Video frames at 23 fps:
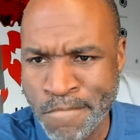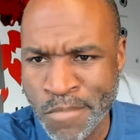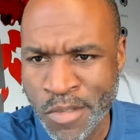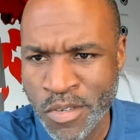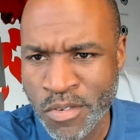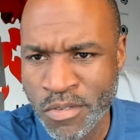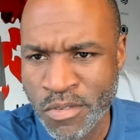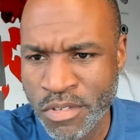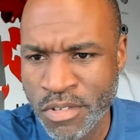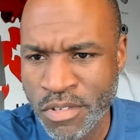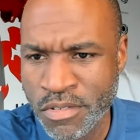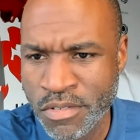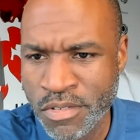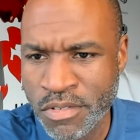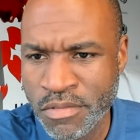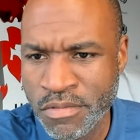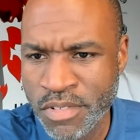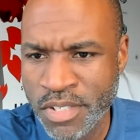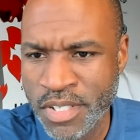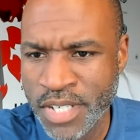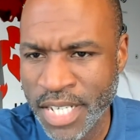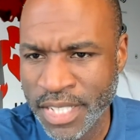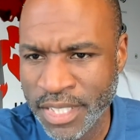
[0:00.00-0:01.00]

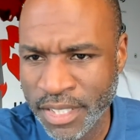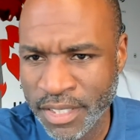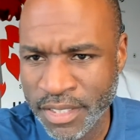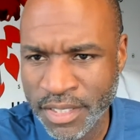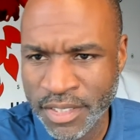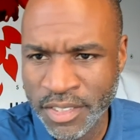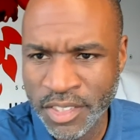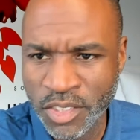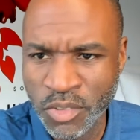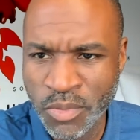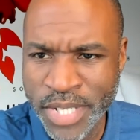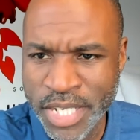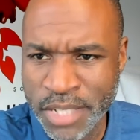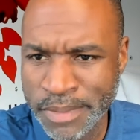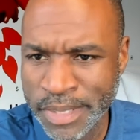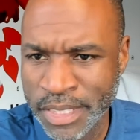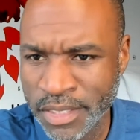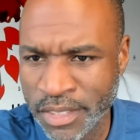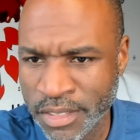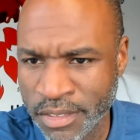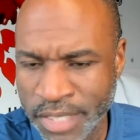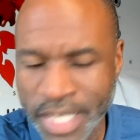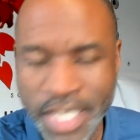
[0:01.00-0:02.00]
You're not down there at the
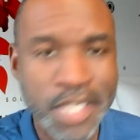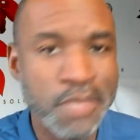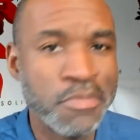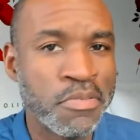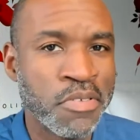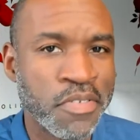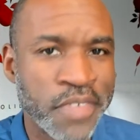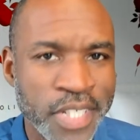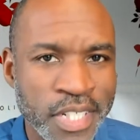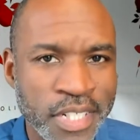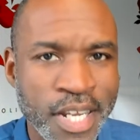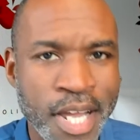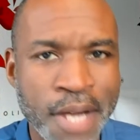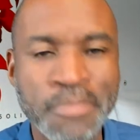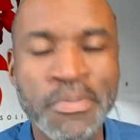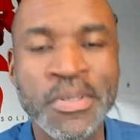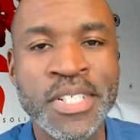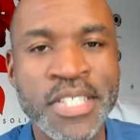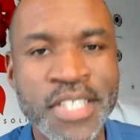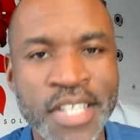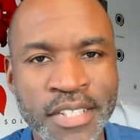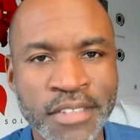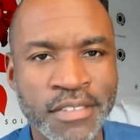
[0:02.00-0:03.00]
Wegmans. Thank you, Praveen. I
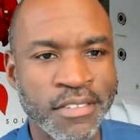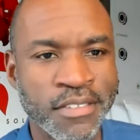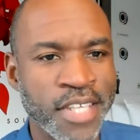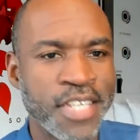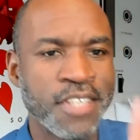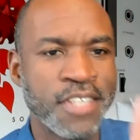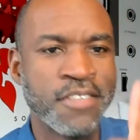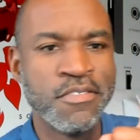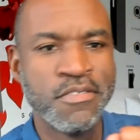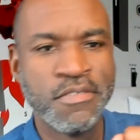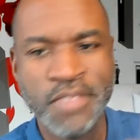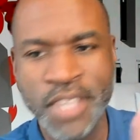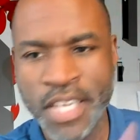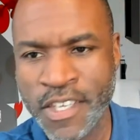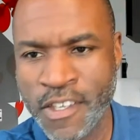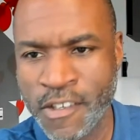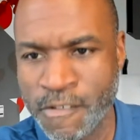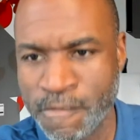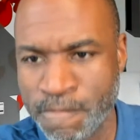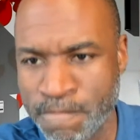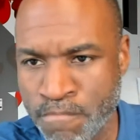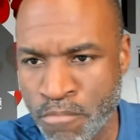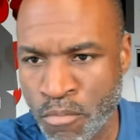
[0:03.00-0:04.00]
appreciate it. Thank you. Thank you.